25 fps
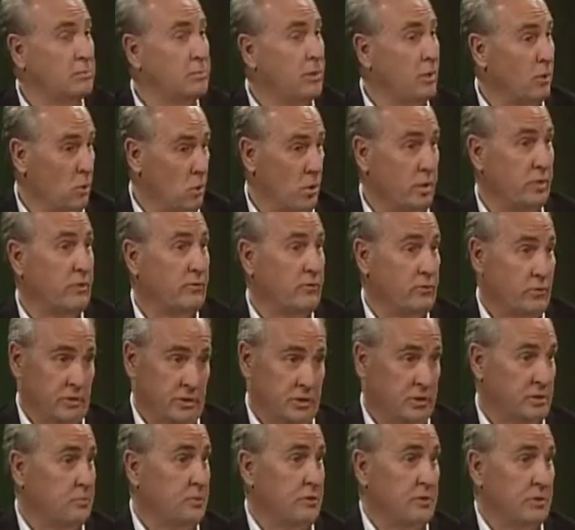been a wonderful
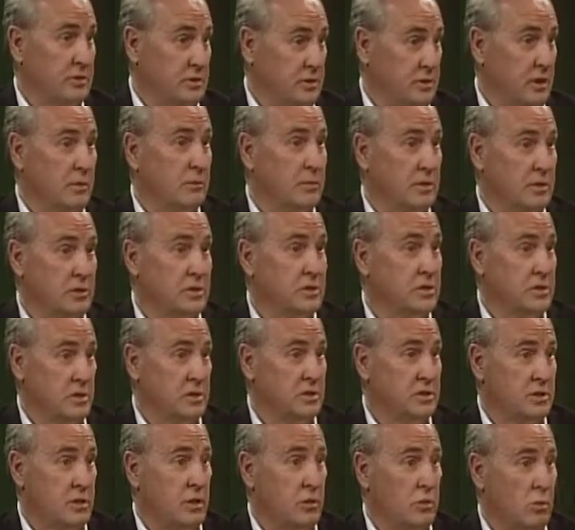experience. Let me just
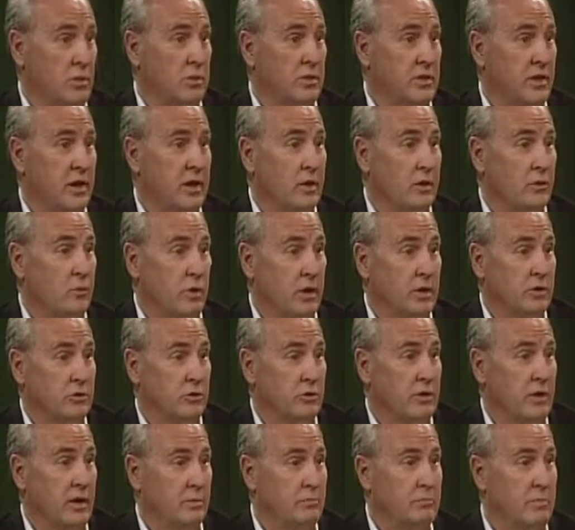start with that. Roger
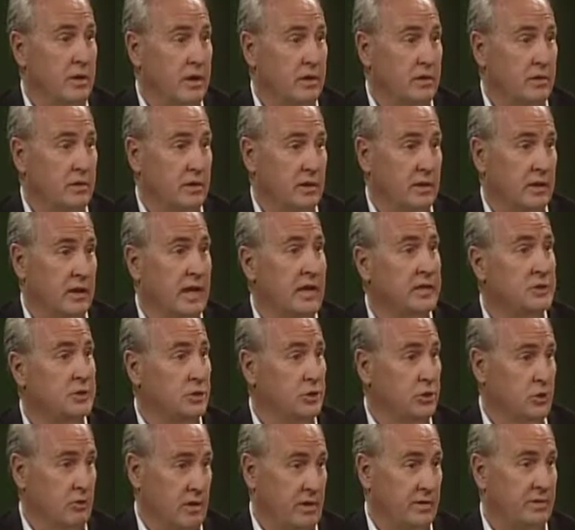and I met
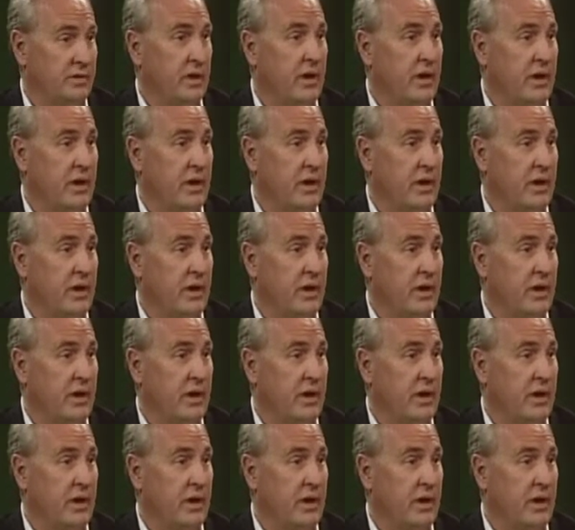last year at the